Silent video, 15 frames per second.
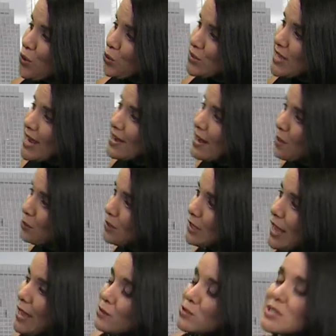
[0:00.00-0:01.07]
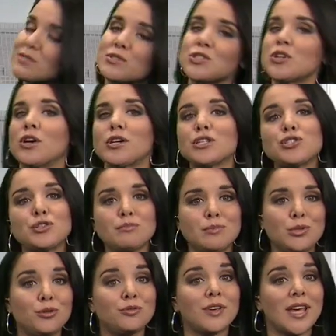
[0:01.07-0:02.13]
the whole day now, clouds have started to
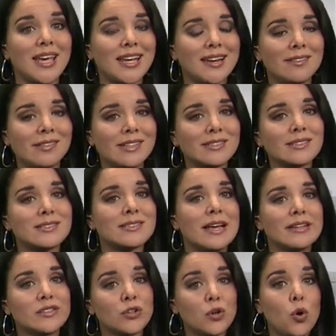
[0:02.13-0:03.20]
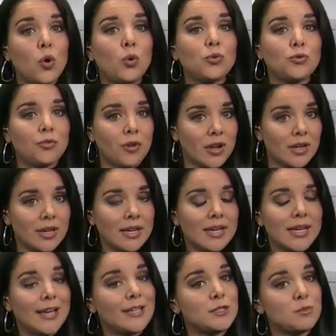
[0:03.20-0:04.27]
move in, and this is as a cold front
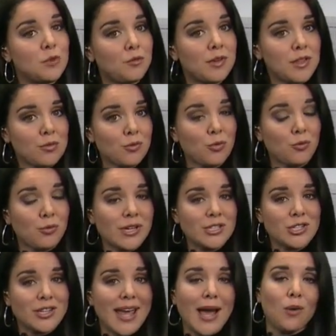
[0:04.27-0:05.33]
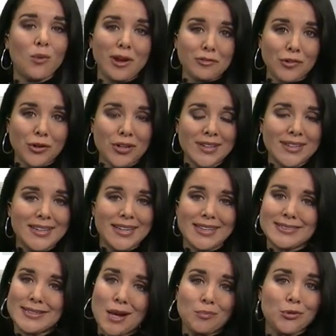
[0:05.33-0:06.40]
is moving through the region. However,
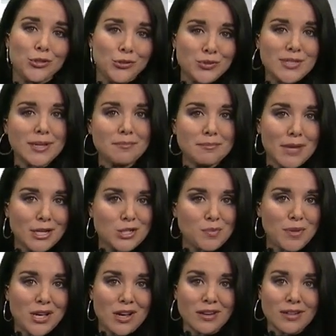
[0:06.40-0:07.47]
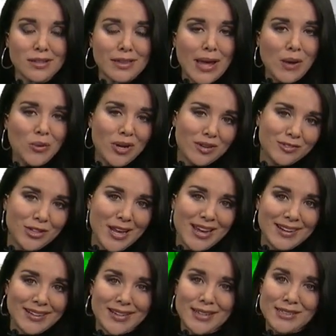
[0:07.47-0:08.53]
it's not producing much beyond cloud cover
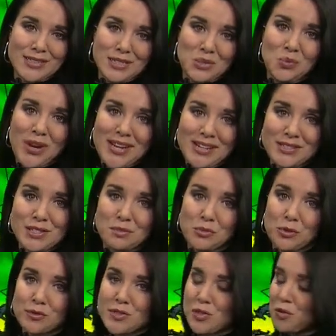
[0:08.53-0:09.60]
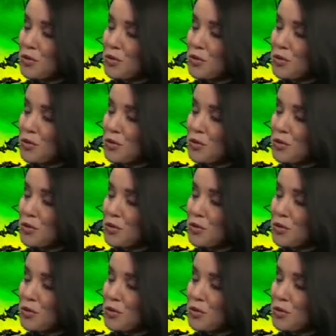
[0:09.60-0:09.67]
and a gusty wind as it moves